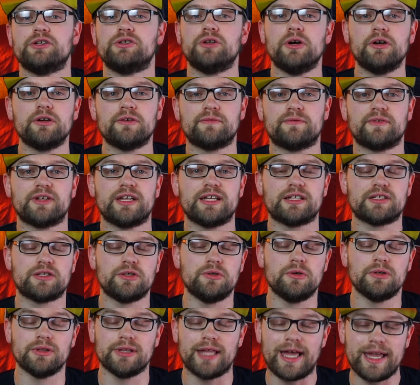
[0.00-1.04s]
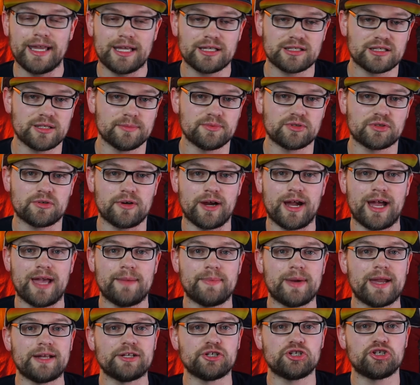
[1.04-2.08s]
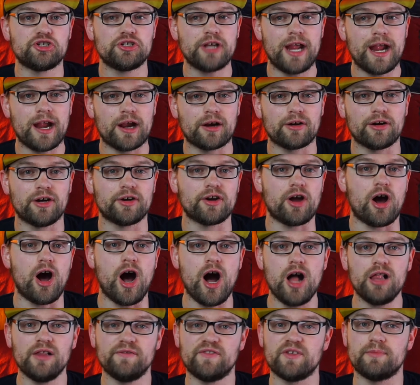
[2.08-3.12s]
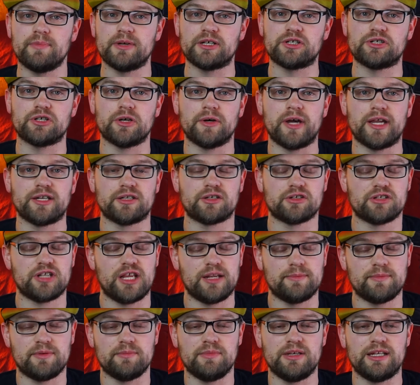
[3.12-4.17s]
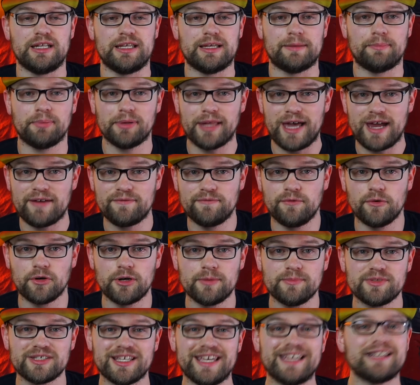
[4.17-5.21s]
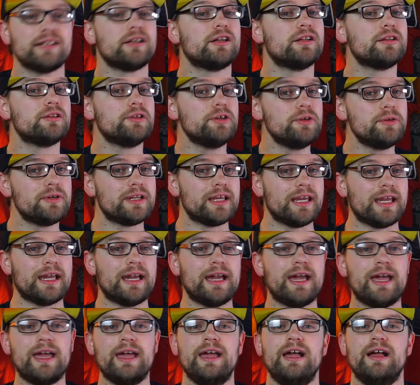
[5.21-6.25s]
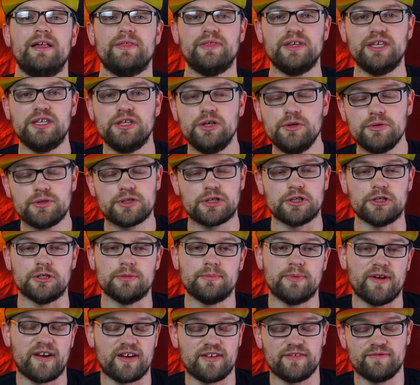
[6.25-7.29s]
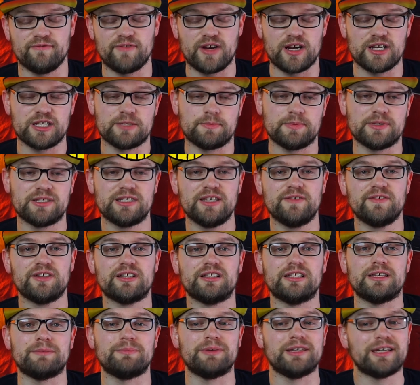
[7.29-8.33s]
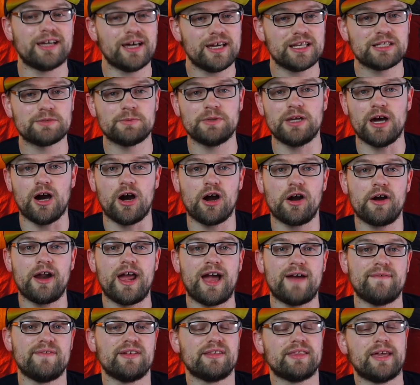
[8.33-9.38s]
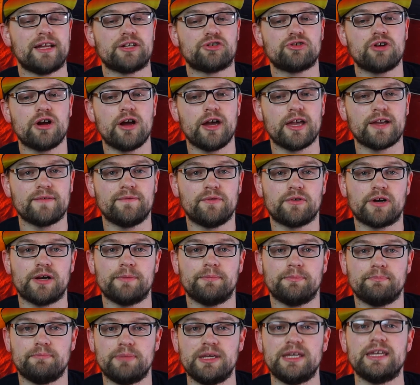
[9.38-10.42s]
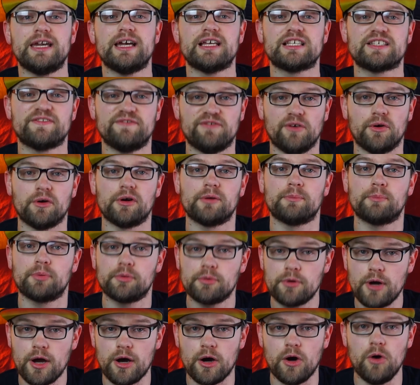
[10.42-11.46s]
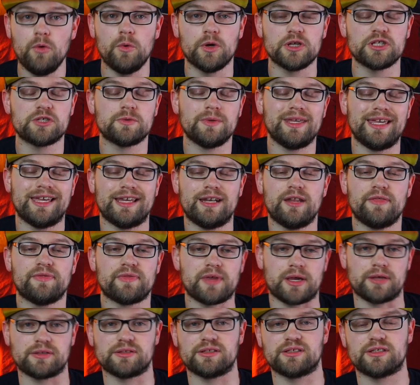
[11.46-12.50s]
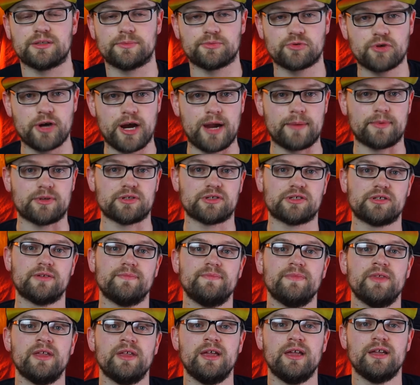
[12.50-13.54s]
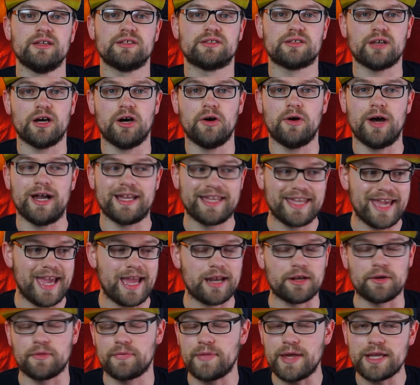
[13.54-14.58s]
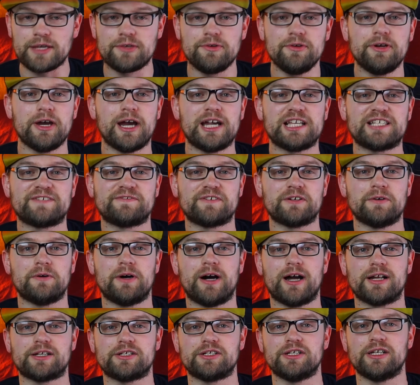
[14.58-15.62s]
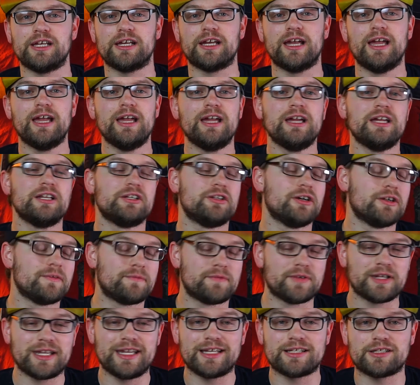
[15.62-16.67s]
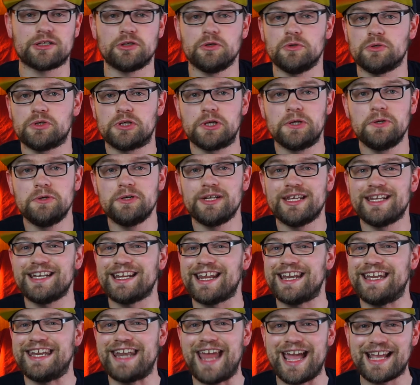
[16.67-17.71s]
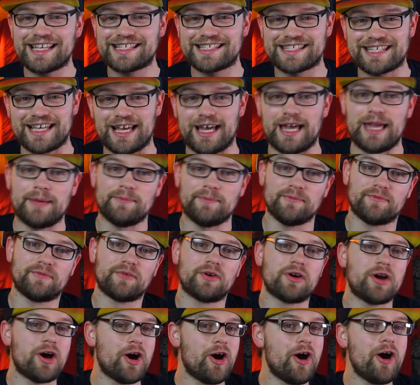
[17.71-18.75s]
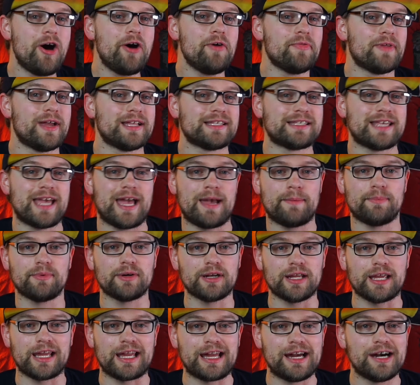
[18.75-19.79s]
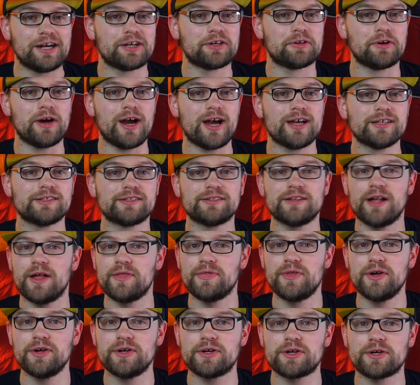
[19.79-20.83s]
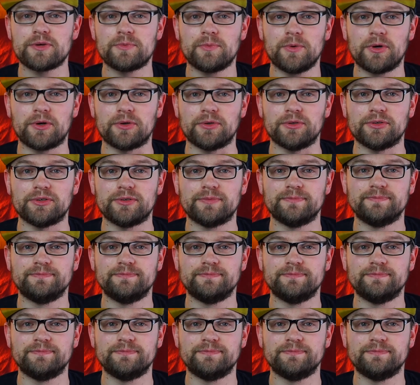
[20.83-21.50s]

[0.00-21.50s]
don't forget to like, subscribe, and share on all of the Big Show entertainment media platforms, including the YouTube, very, very specifically, because we are having that drawing for a PS4 Pro once we hit a thousand subscribers. So, again, thank you guys for watching. Don't forget to tune in next time for all that's happening across the nerd world.